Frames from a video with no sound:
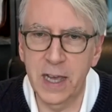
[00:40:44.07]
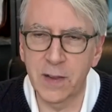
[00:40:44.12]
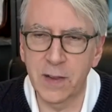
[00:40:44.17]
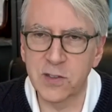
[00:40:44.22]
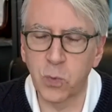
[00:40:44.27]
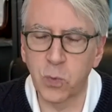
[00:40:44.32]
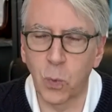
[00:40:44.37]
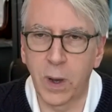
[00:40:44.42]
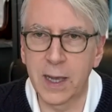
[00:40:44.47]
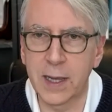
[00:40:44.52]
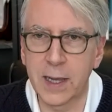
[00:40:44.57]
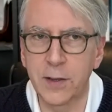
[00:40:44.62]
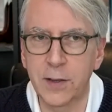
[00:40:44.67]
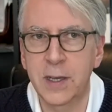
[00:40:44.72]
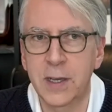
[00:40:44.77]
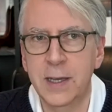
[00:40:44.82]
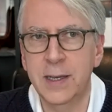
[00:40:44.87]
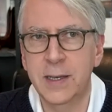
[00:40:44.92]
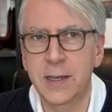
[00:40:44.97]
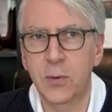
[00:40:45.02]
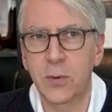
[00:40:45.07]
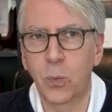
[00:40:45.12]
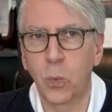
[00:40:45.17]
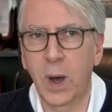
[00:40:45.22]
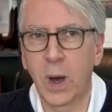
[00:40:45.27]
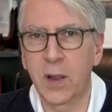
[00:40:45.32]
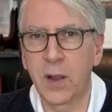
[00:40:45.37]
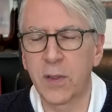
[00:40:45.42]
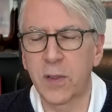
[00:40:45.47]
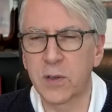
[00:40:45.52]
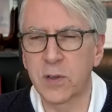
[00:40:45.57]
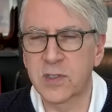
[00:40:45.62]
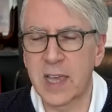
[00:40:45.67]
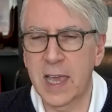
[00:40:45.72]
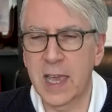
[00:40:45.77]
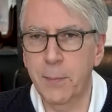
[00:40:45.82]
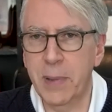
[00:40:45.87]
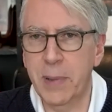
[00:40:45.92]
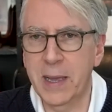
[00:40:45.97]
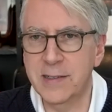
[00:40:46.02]
That's why while those
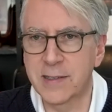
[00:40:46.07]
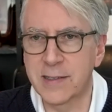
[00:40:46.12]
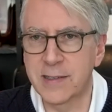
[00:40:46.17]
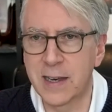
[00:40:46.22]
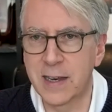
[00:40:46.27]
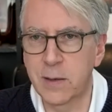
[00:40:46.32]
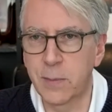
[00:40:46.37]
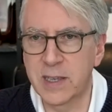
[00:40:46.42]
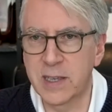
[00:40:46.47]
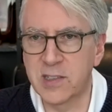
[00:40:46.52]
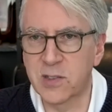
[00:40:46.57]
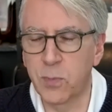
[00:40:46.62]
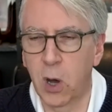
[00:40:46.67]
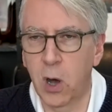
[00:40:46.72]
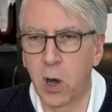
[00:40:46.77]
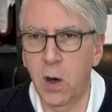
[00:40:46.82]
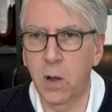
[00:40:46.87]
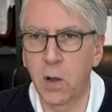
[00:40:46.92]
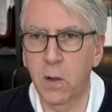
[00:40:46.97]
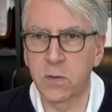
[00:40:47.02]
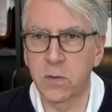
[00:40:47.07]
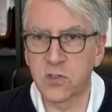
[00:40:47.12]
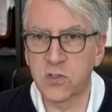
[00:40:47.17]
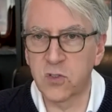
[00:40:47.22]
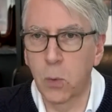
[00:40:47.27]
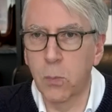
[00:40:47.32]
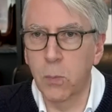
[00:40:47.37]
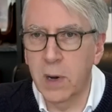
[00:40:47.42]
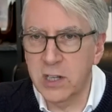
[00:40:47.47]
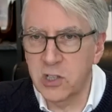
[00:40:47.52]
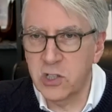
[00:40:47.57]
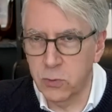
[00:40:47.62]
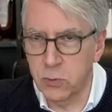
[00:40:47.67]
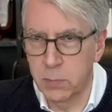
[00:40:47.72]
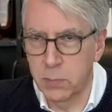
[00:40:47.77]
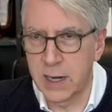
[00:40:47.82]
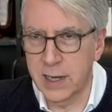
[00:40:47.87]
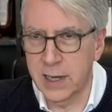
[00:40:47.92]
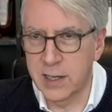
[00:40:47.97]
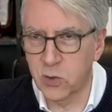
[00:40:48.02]
campaigns tend to be small, so much
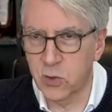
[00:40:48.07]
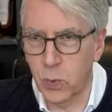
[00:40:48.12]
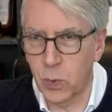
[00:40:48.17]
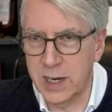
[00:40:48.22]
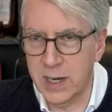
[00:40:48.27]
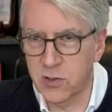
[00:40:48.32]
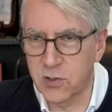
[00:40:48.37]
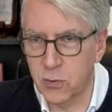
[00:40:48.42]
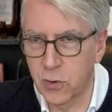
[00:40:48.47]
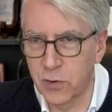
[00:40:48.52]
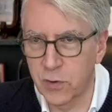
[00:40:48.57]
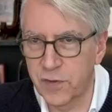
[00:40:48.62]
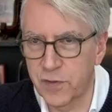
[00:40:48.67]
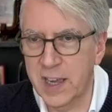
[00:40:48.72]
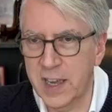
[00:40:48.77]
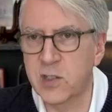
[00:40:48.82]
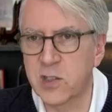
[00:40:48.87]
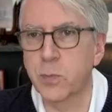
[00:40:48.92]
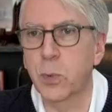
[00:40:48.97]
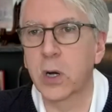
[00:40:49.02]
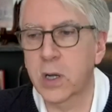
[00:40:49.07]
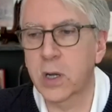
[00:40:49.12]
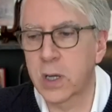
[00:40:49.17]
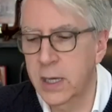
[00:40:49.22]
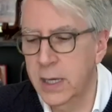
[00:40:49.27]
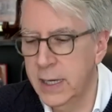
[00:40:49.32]
money is raised through Facebook.